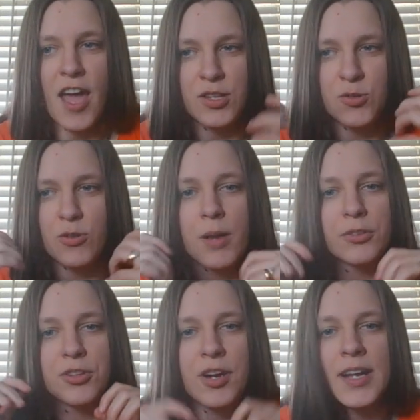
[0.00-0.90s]
and you are
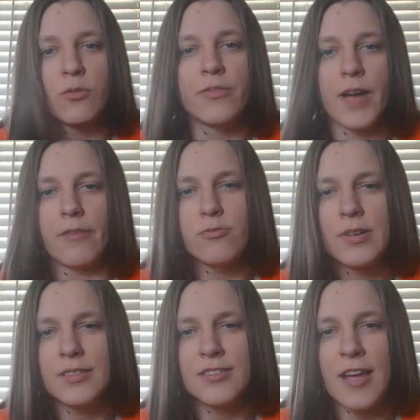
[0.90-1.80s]
able to connect with
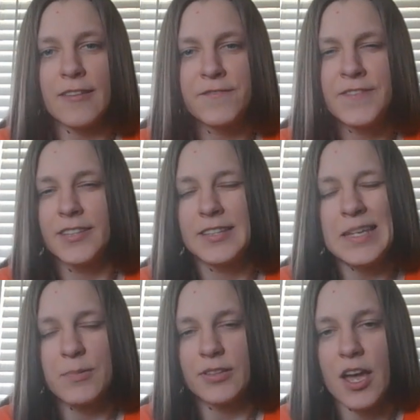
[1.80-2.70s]
everyone and feel a
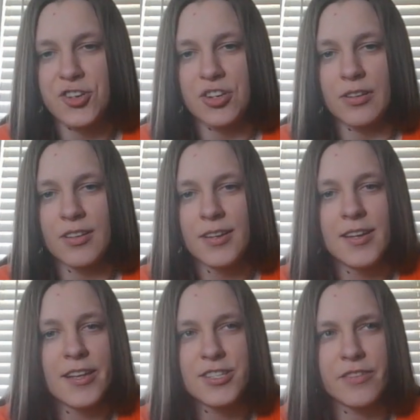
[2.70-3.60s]
deep connection.
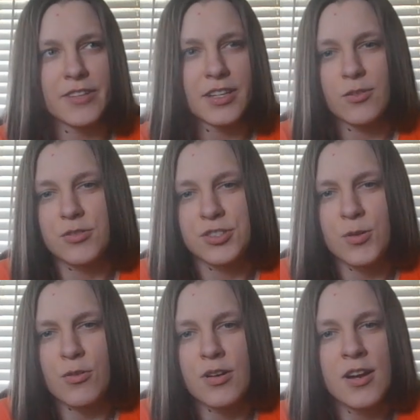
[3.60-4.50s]
As if, like, you know, it's
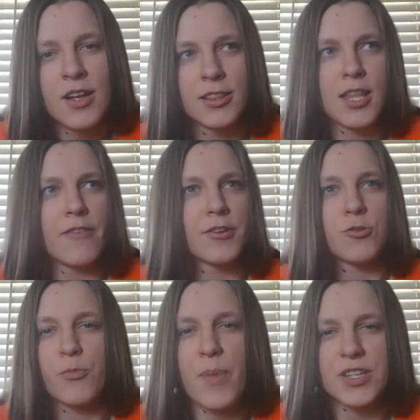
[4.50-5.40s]
your lover,
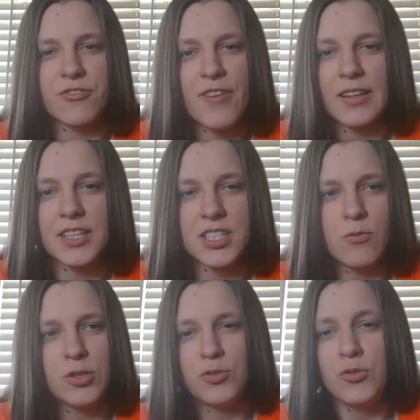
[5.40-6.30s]
your best friend, like
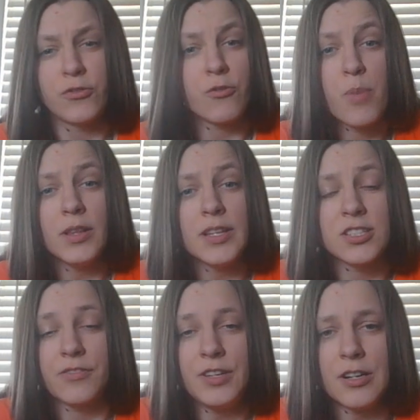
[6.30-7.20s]
someone you knew for
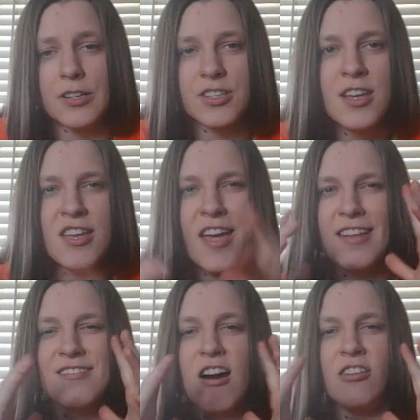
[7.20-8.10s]
billions of years.
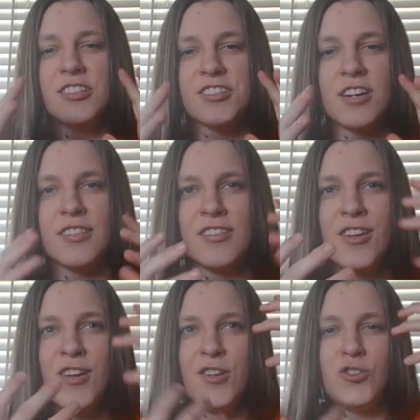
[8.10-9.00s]
And all of a sudden,
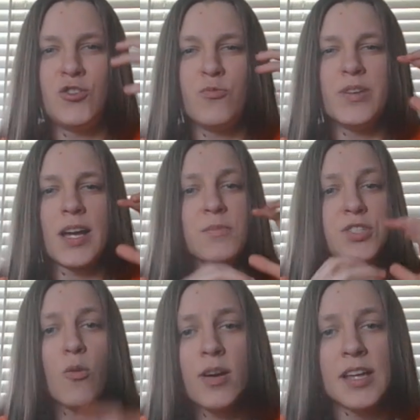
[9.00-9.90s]
you become
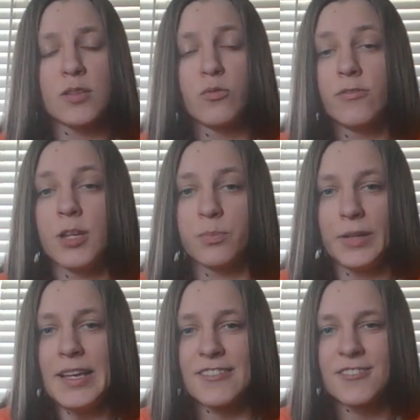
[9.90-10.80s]
so connected with that
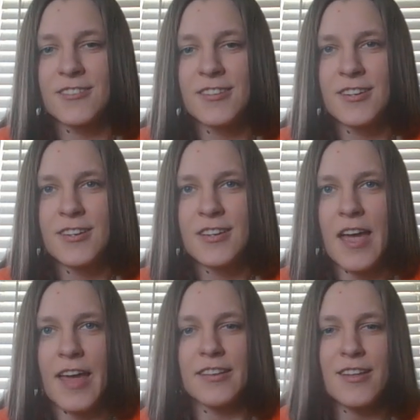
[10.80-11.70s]
place.
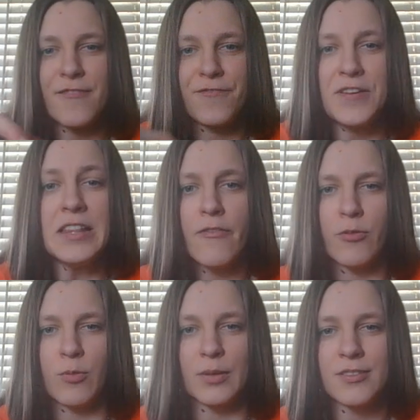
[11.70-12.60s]
And feel
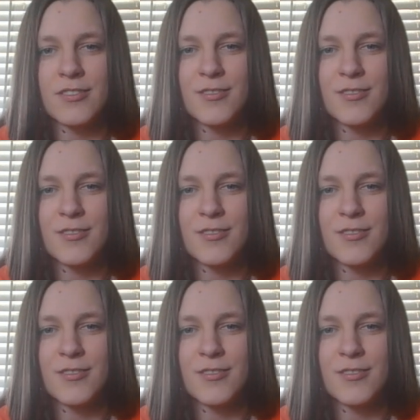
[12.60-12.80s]
everyone.